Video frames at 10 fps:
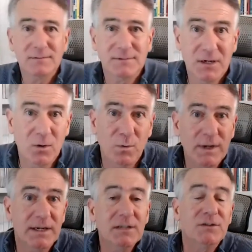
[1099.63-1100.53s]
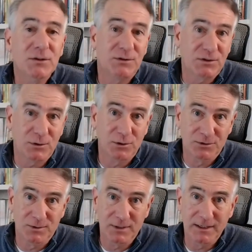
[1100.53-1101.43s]
you know, went into
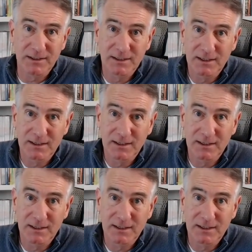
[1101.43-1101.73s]
surgery,